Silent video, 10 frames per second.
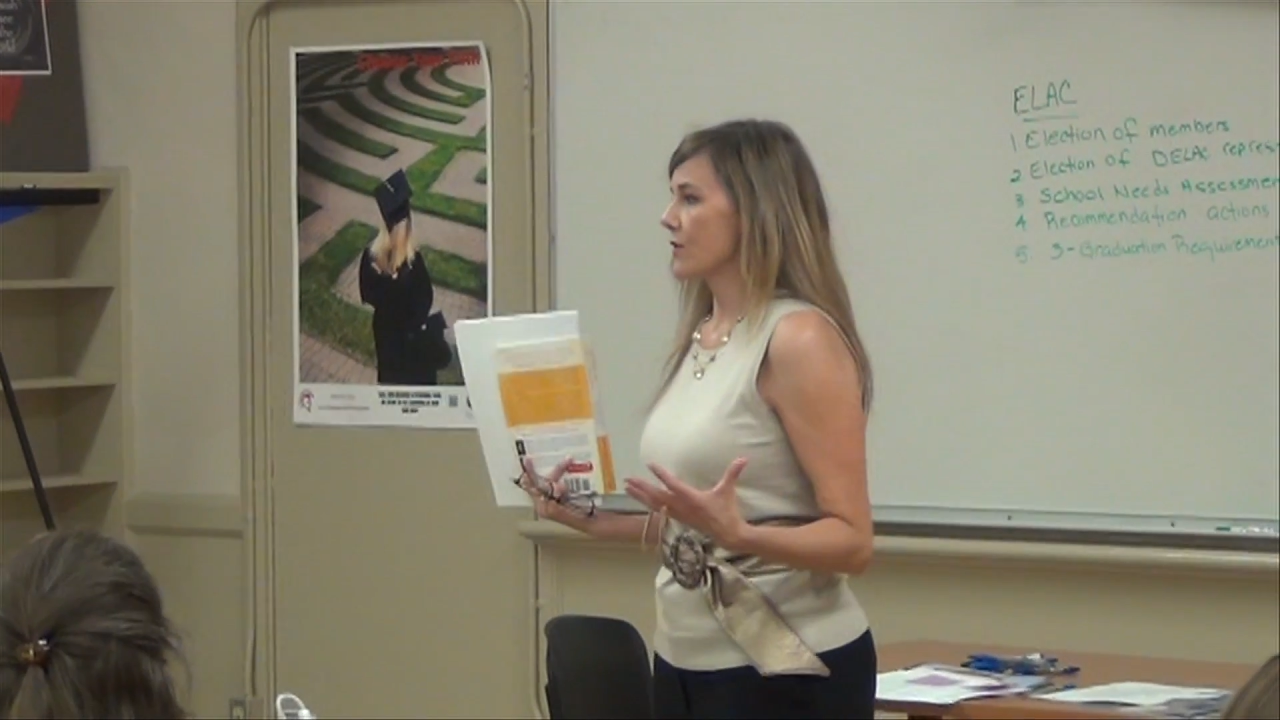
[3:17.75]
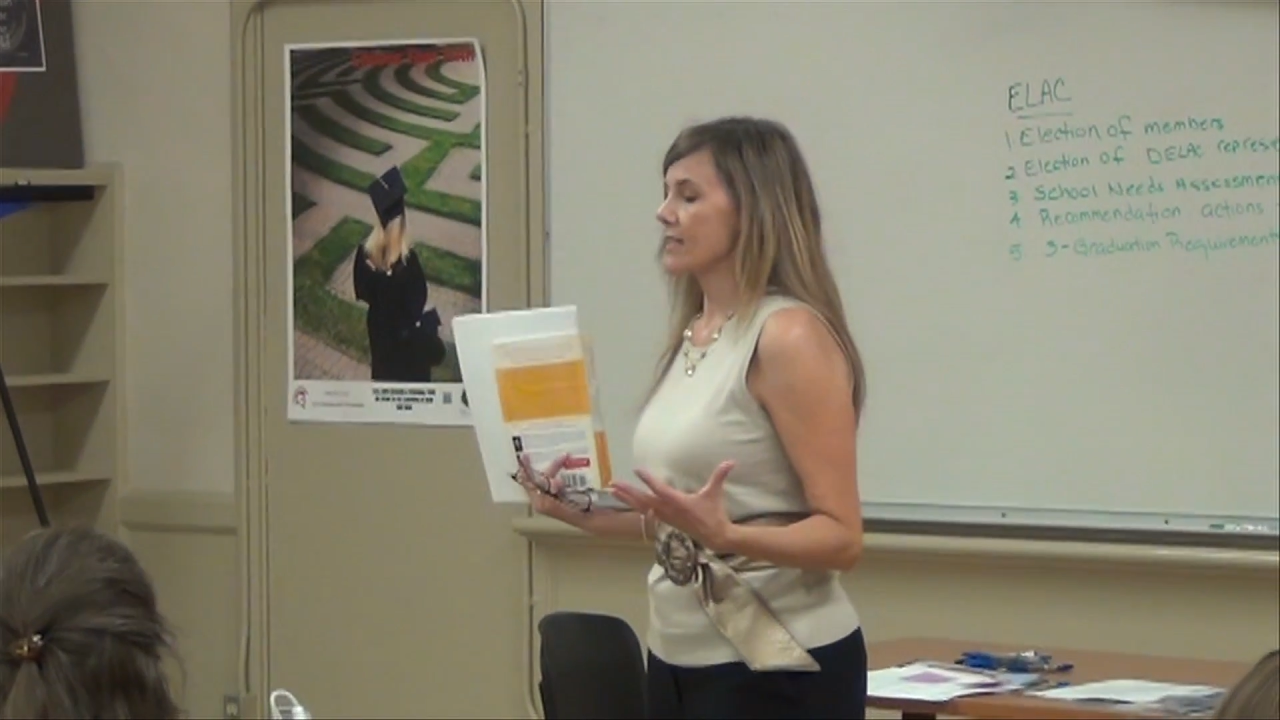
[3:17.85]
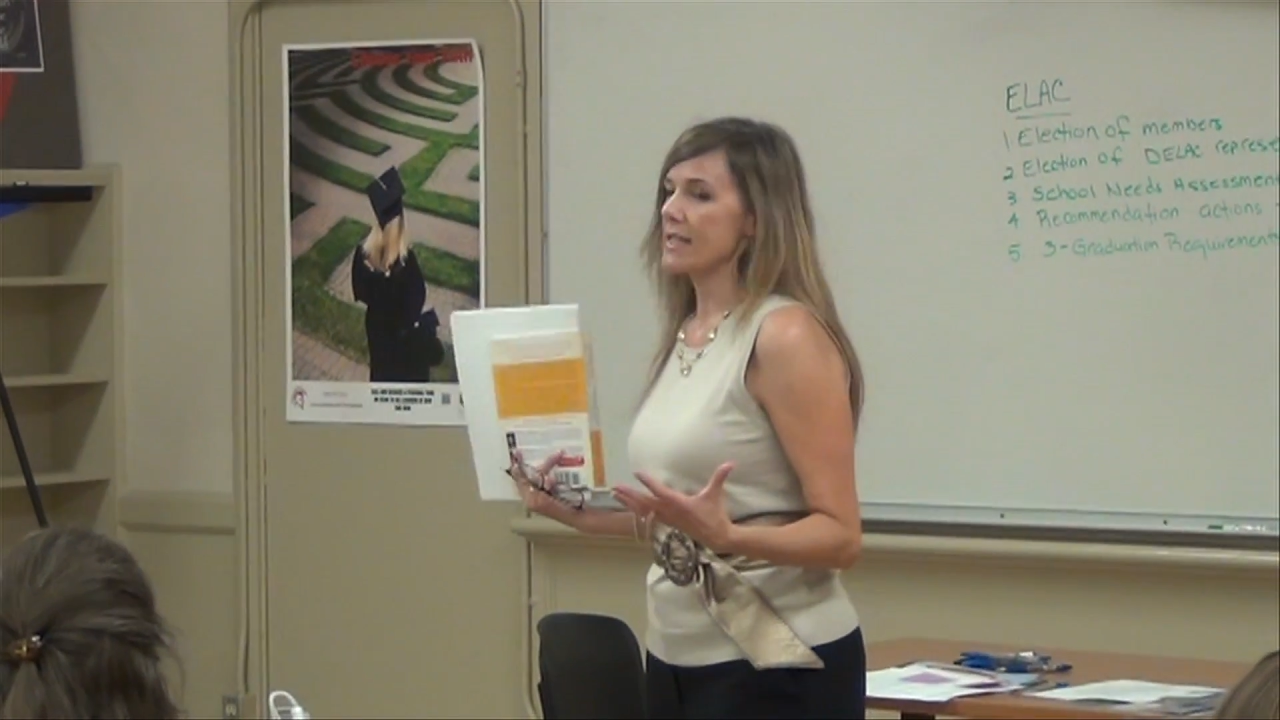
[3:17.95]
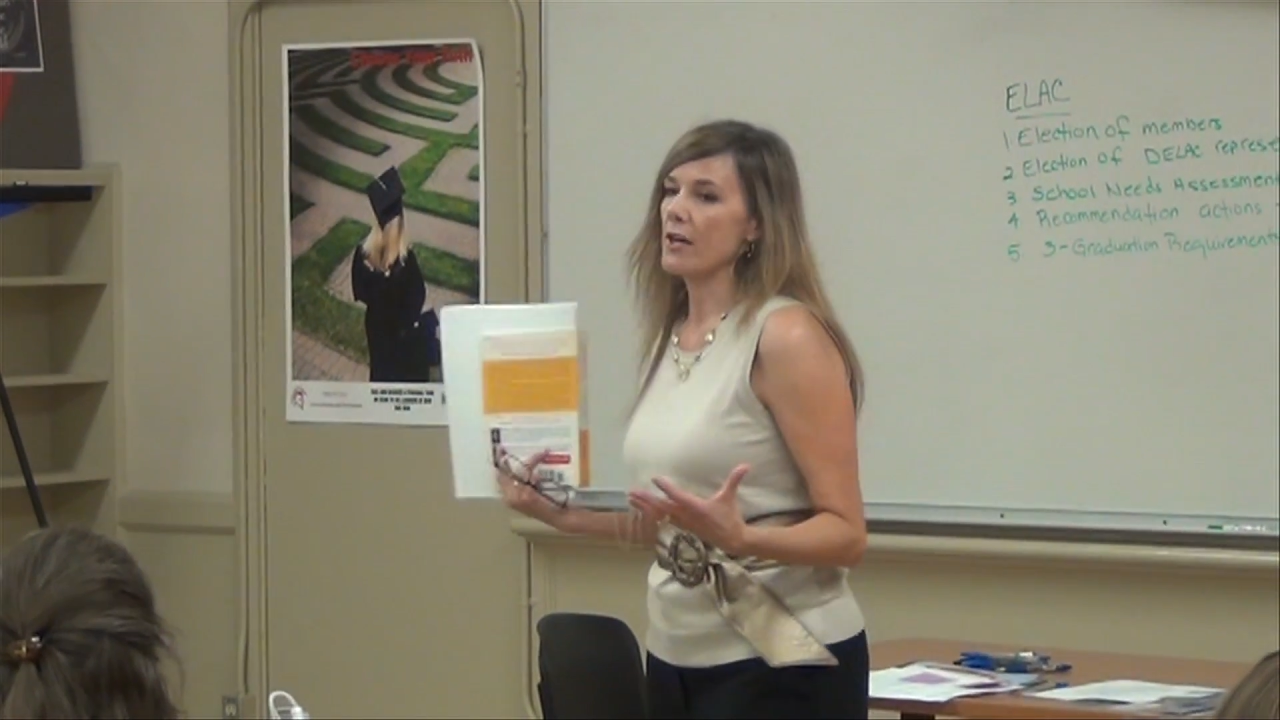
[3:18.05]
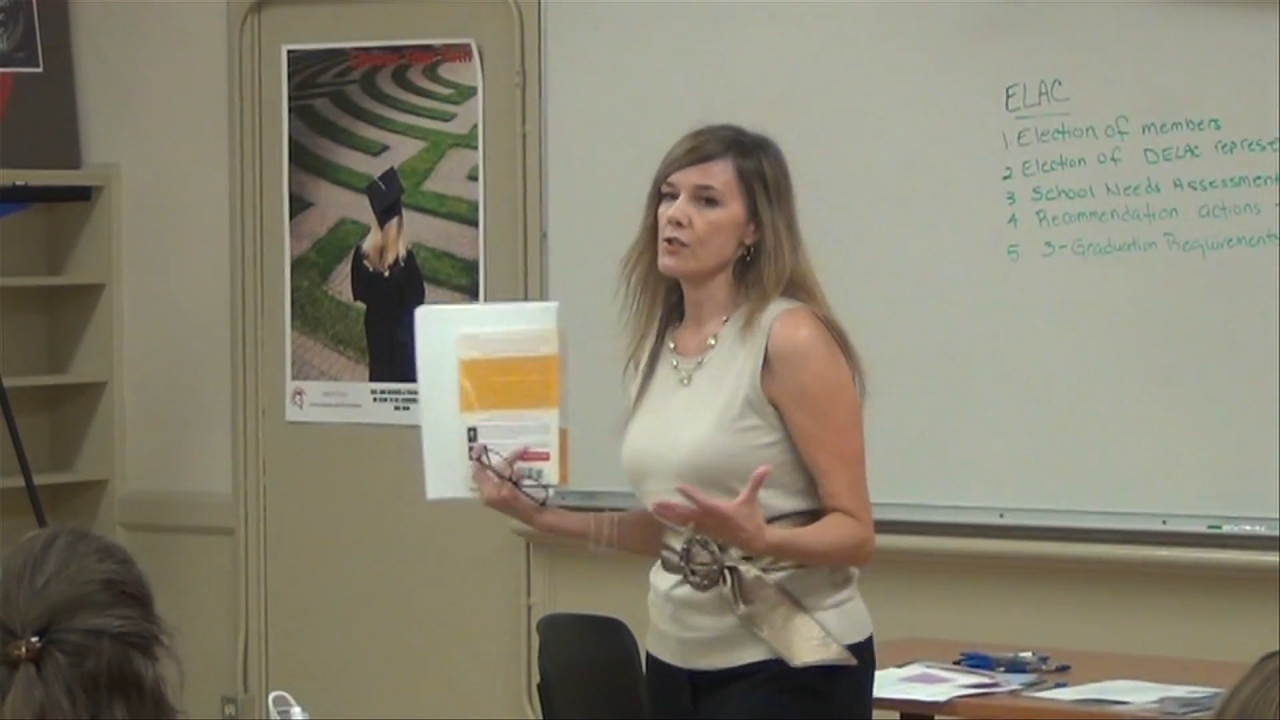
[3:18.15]

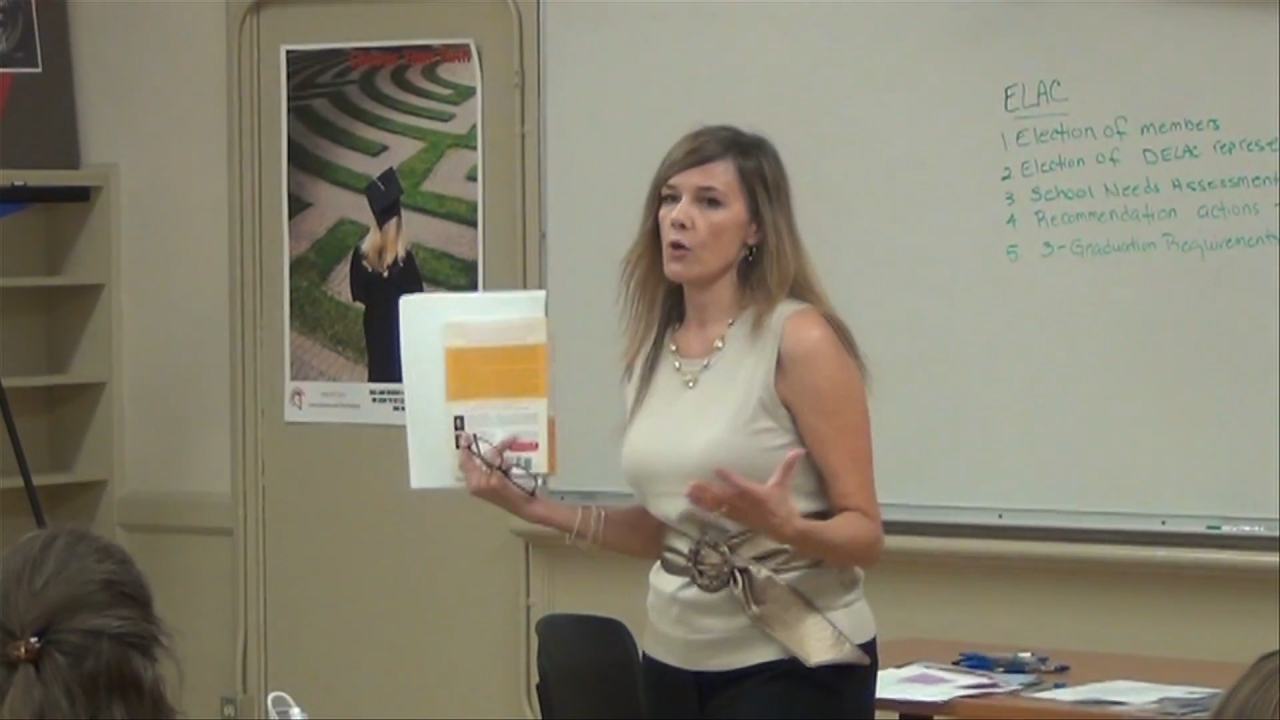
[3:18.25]
stressed out.